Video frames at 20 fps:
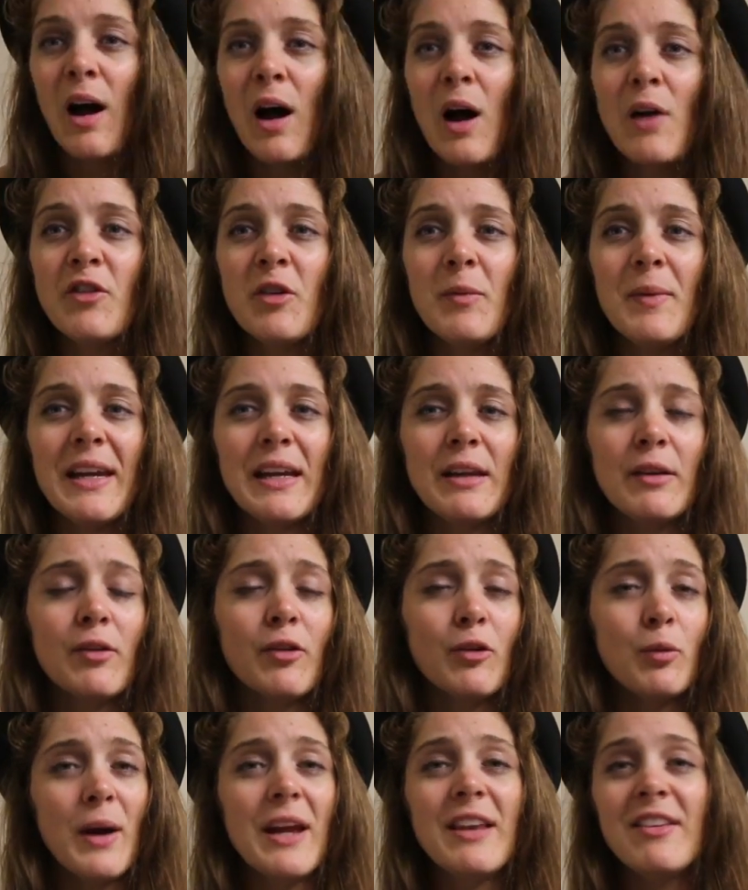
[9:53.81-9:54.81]
After being
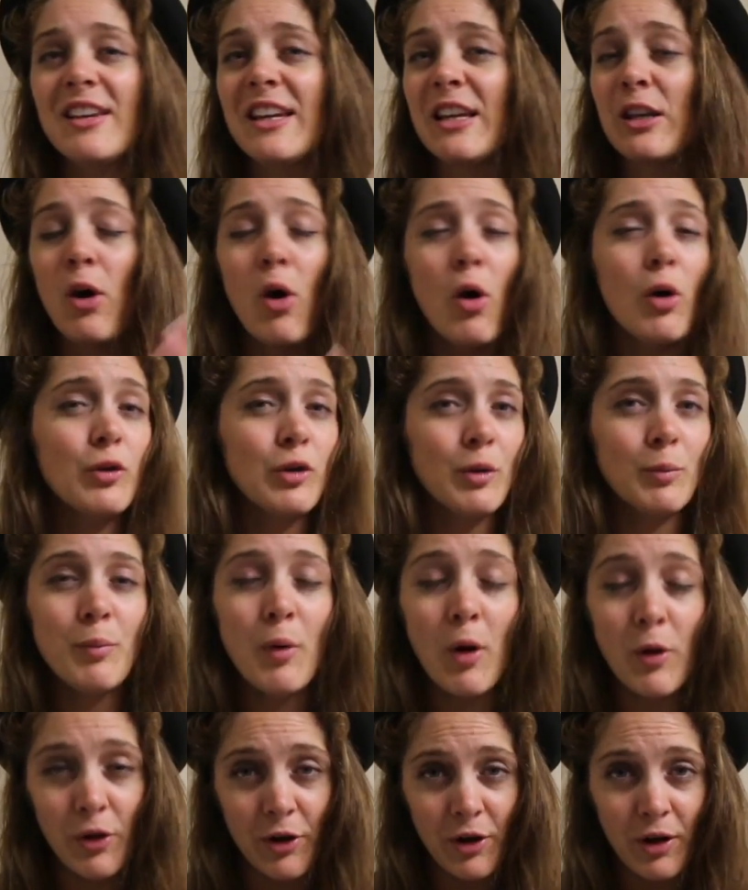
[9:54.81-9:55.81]
sweaty and hot and
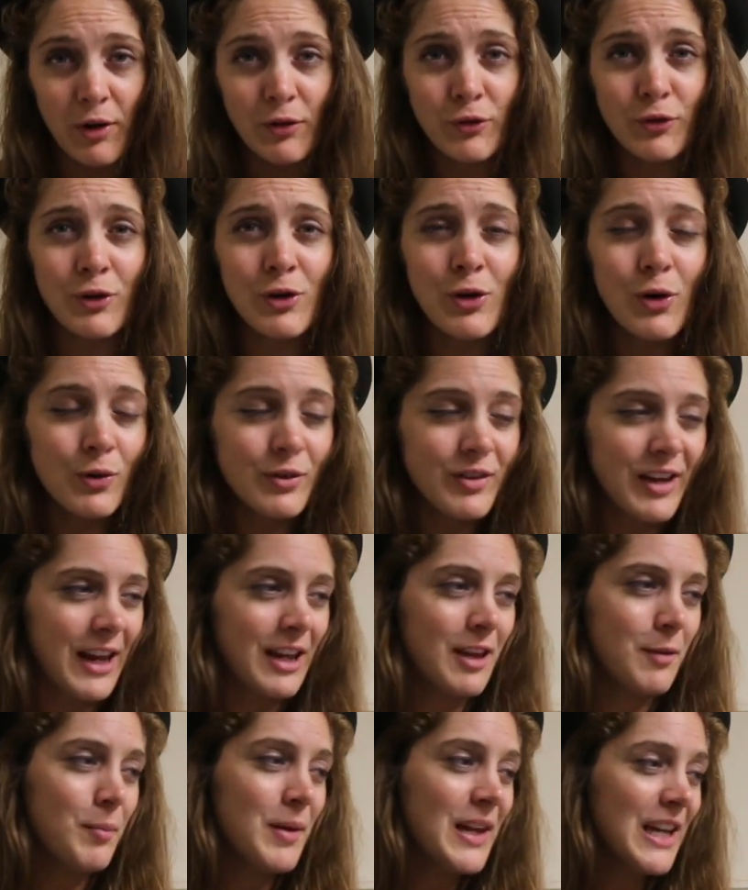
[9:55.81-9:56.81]
bothered after a long
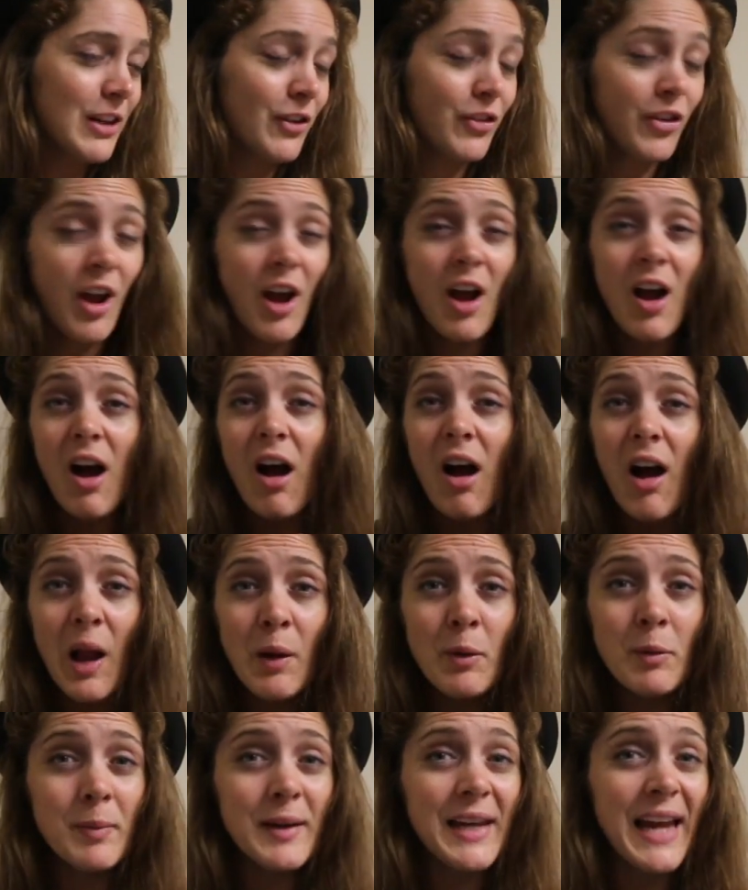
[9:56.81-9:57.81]
day at the beach,
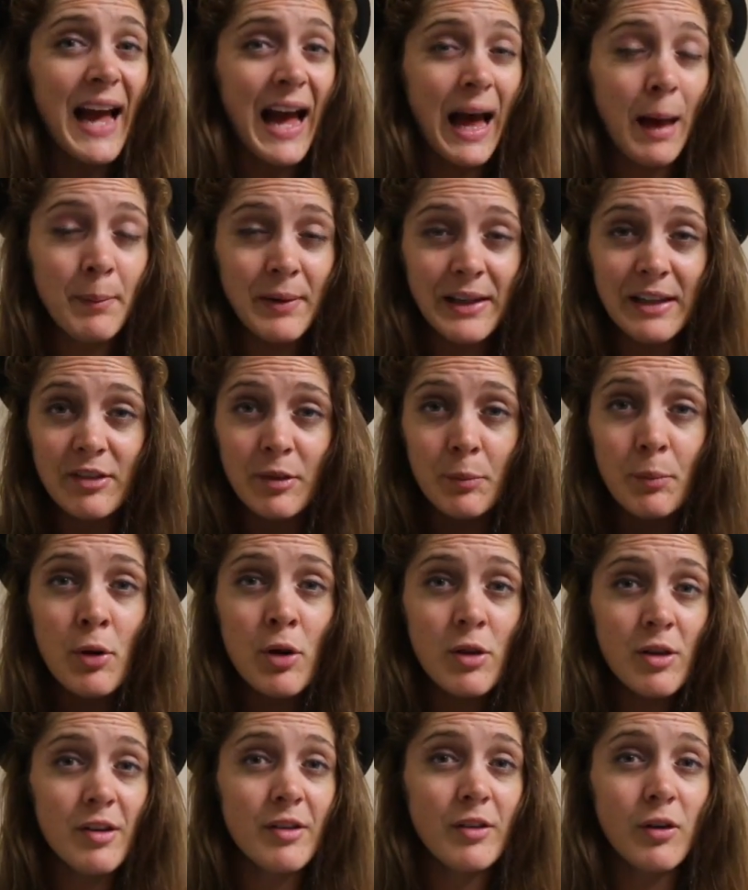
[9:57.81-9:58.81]
I would be happy to
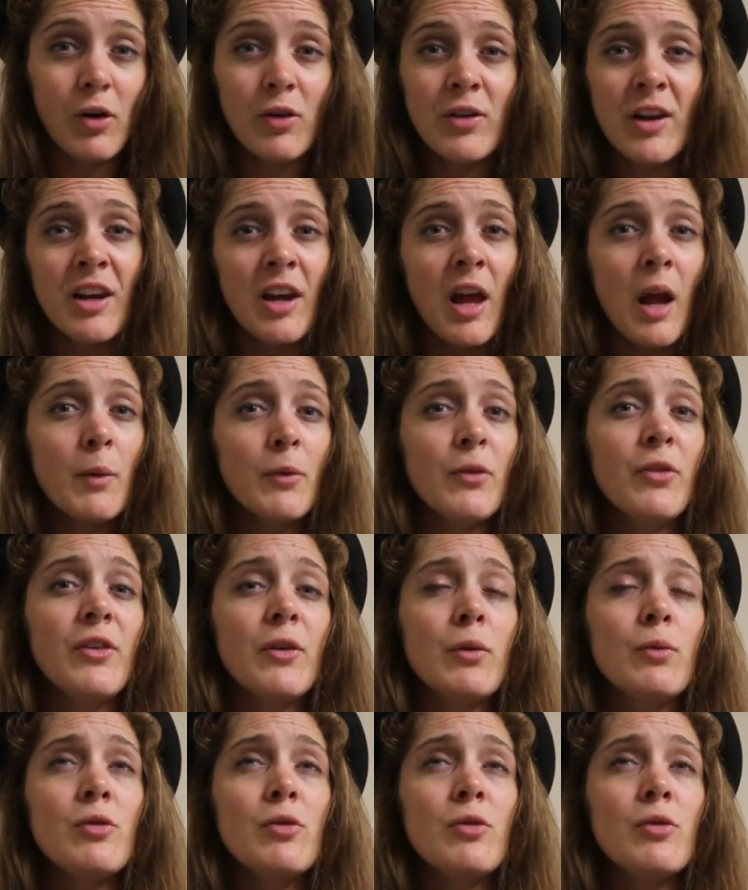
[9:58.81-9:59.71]
put this on and I would feel